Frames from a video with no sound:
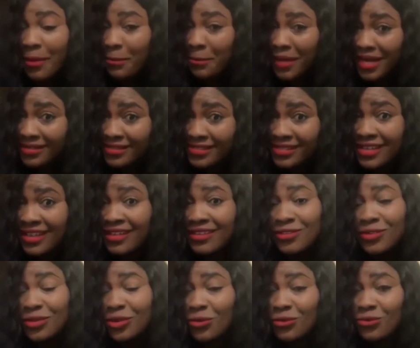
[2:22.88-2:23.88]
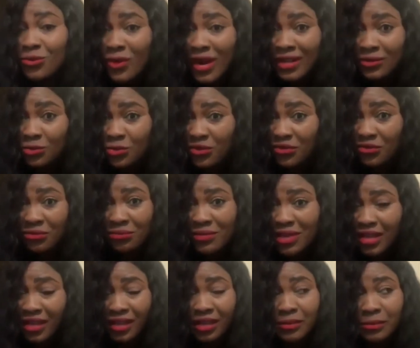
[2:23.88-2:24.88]
Mercy cannot ride with
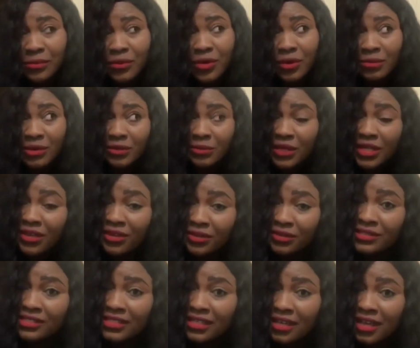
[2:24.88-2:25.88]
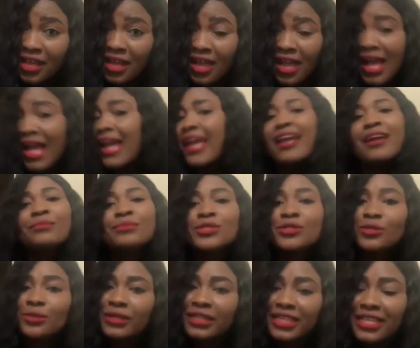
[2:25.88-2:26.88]
me, probably because I am
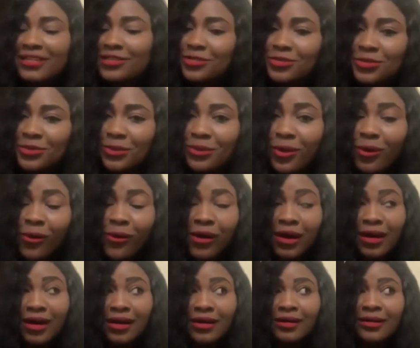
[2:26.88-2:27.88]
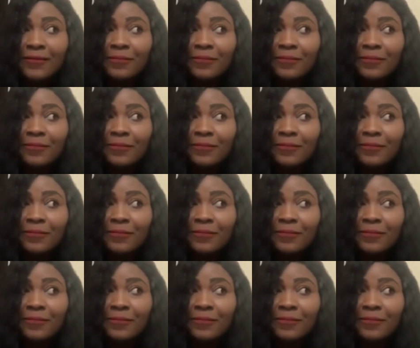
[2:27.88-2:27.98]
too little or